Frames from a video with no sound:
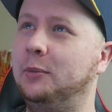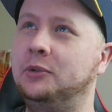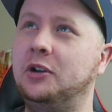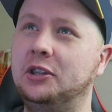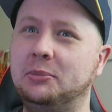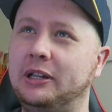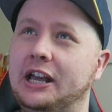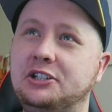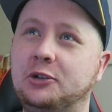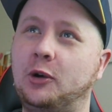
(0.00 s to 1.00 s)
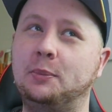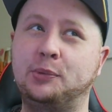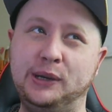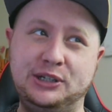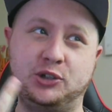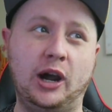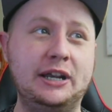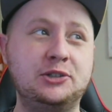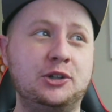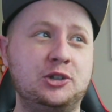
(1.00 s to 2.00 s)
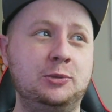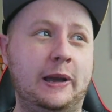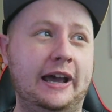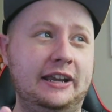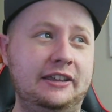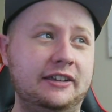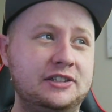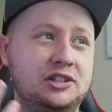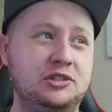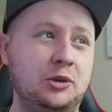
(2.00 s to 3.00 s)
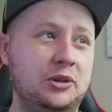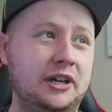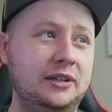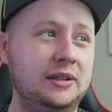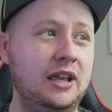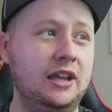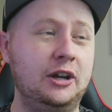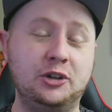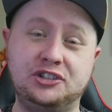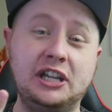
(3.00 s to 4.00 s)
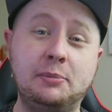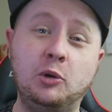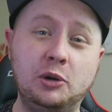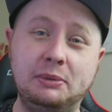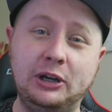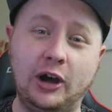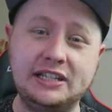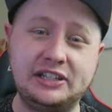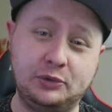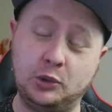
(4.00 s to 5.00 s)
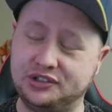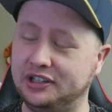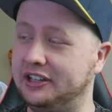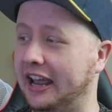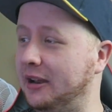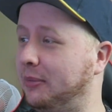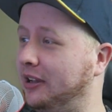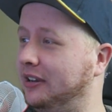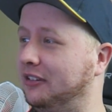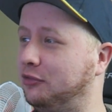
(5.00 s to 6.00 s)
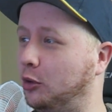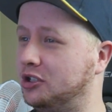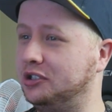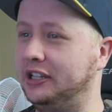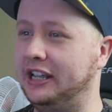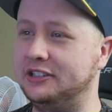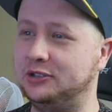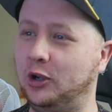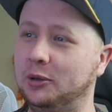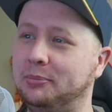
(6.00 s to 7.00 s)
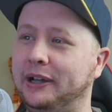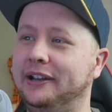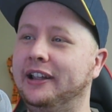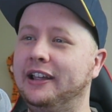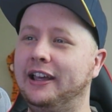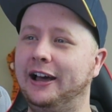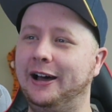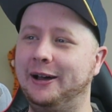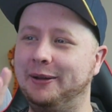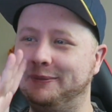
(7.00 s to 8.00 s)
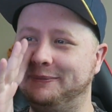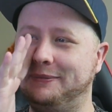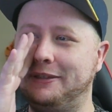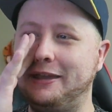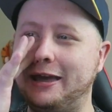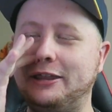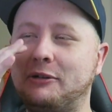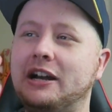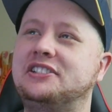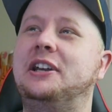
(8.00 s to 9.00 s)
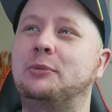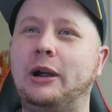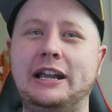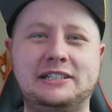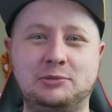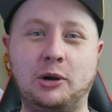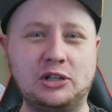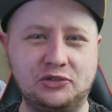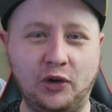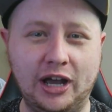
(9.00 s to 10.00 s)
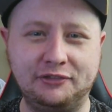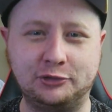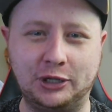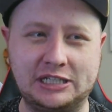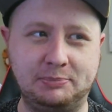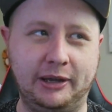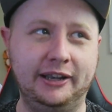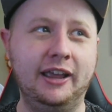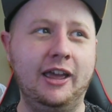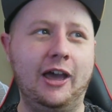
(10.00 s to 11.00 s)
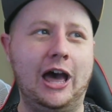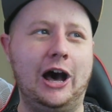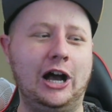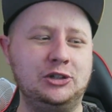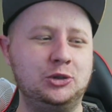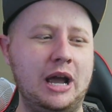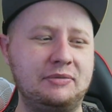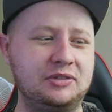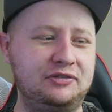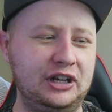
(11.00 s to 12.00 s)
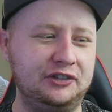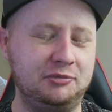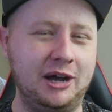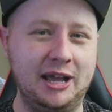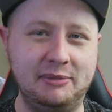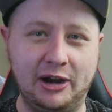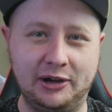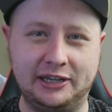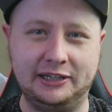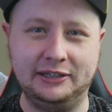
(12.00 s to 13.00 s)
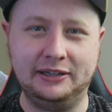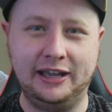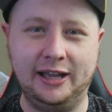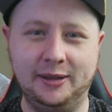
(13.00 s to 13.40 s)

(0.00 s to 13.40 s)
We've got the Malaysian Grand Prix. China's not too bad either. Suzuka. Singapore would be nice if it was in the day, but unfortunately it's not. But yeah, there are some races where it's fine for us, but I do have to feel for my American